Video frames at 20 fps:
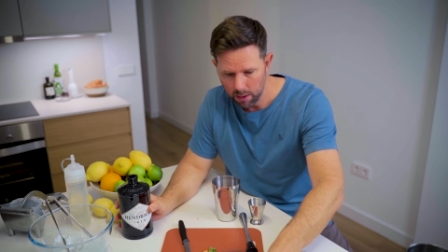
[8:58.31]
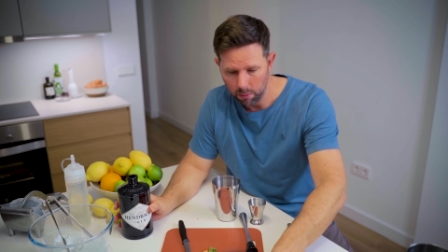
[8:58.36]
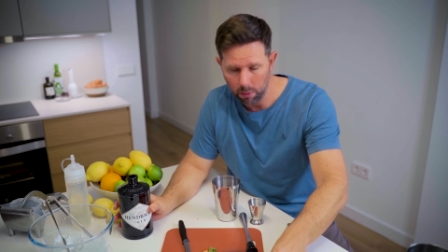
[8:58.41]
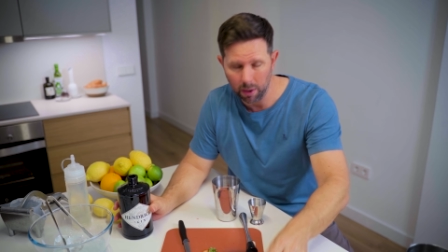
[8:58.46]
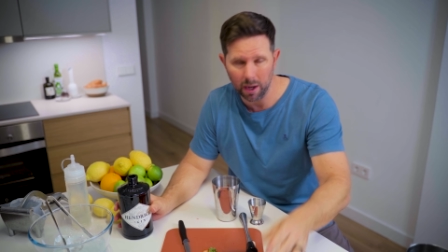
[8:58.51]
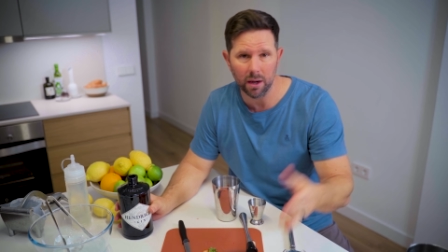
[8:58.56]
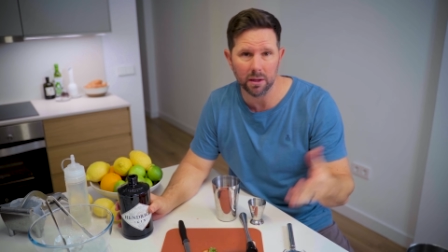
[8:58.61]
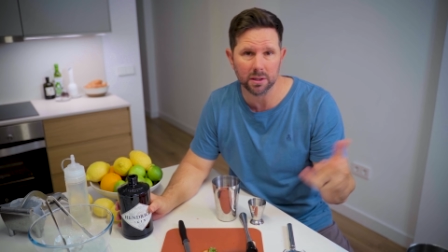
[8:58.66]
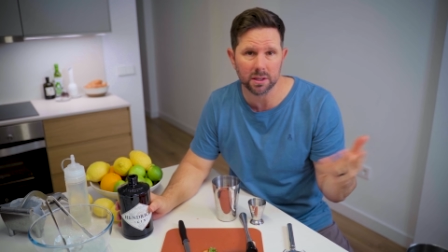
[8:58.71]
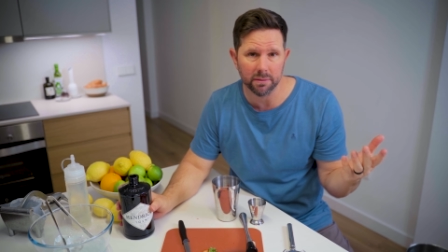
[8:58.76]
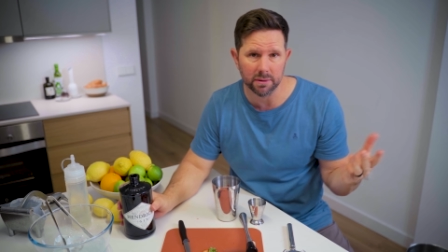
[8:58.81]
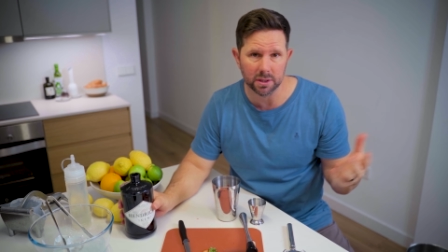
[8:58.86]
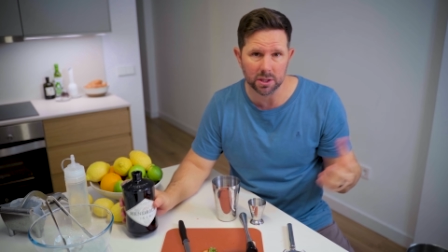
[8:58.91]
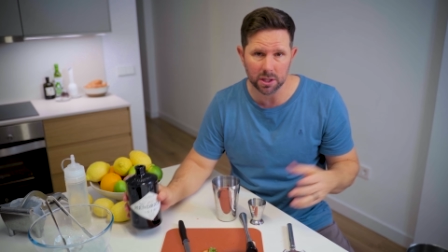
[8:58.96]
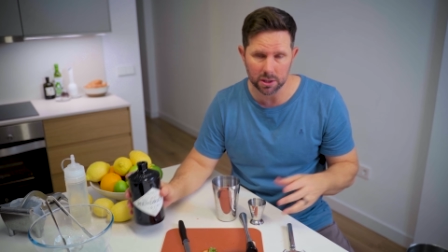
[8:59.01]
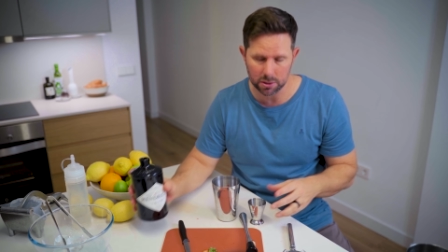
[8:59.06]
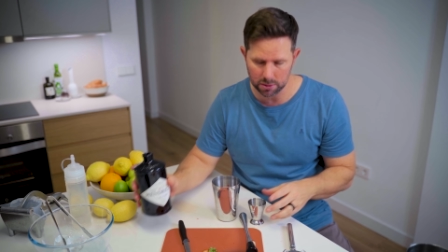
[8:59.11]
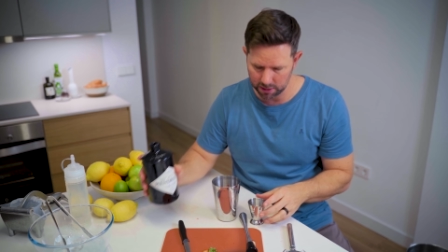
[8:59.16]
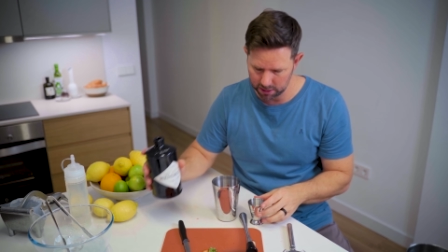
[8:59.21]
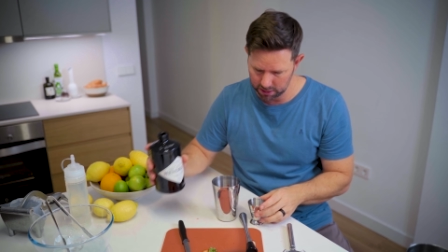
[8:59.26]
1 ounce of a
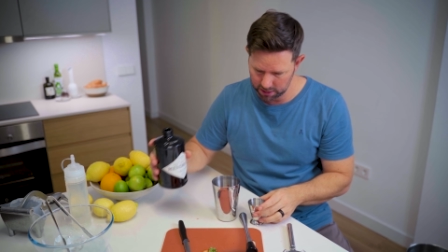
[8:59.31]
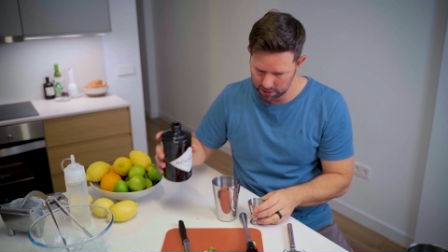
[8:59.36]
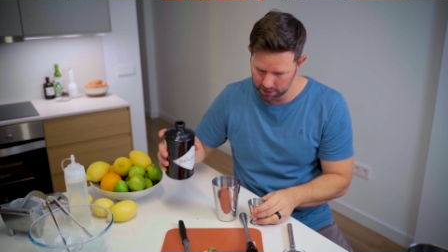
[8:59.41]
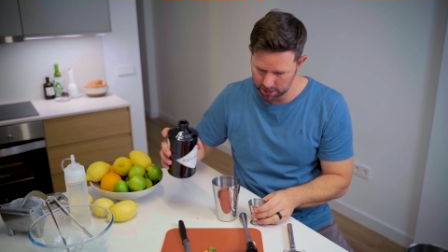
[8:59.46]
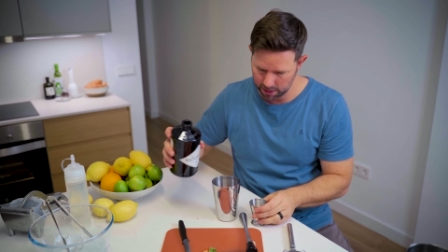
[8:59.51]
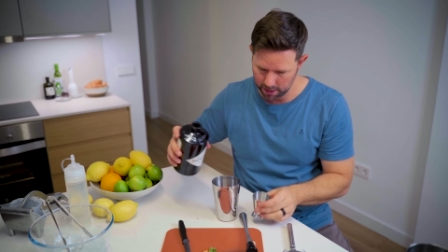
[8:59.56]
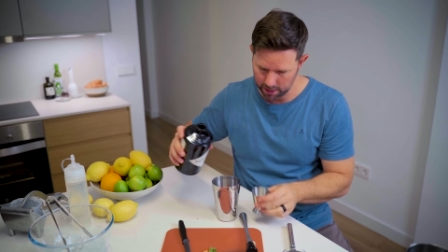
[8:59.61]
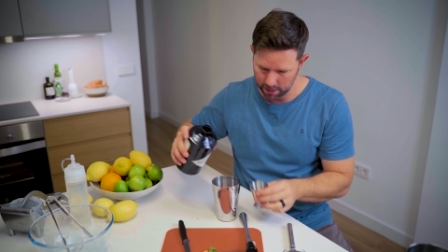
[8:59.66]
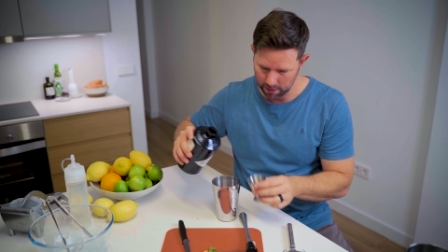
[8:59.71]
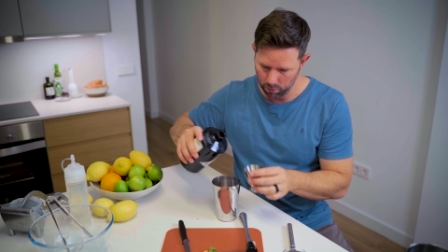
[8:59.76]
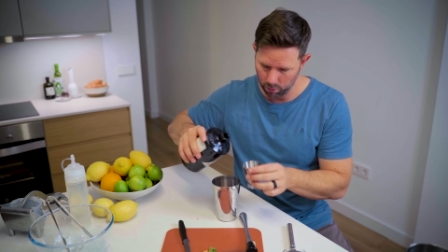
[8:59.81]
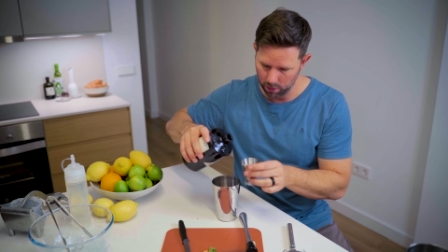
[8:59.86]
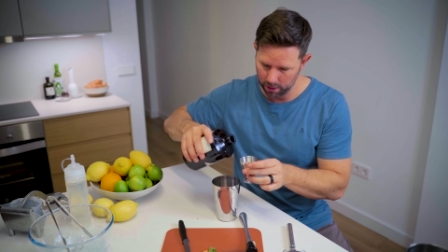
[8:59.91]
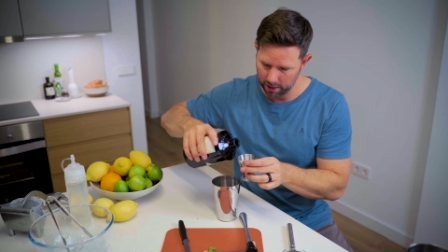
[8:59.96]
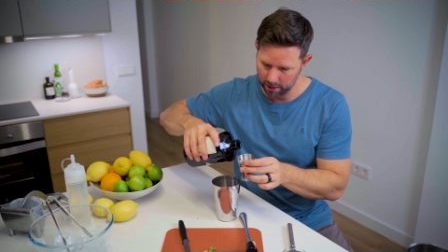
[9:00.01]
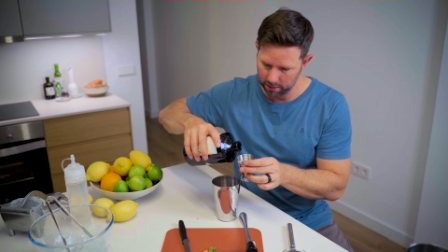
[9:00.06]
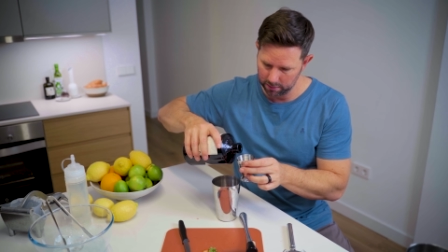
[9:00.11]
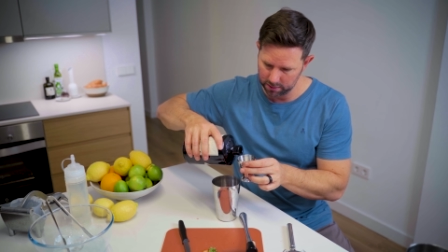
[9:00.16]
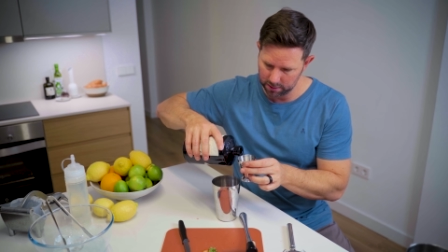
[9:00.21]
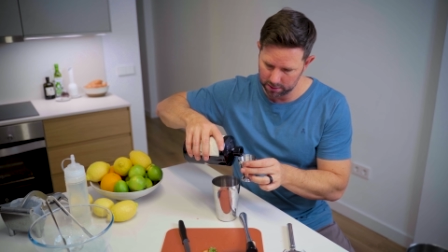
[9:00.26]
citrus, and then 1
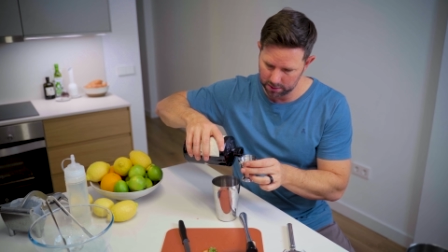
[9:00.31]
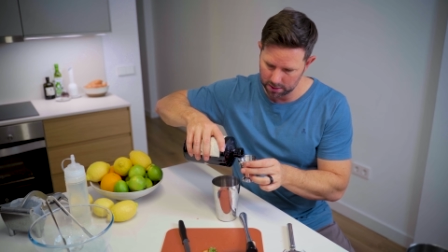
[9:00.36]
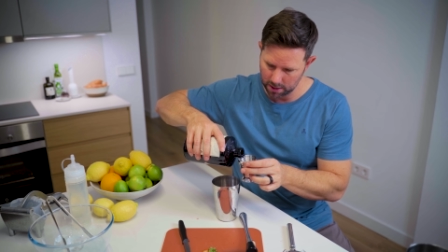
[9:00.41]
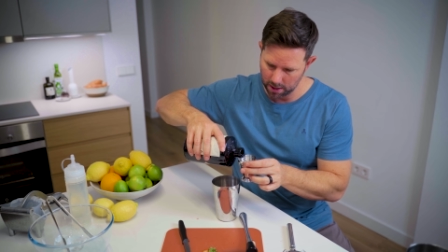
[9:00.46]
ounce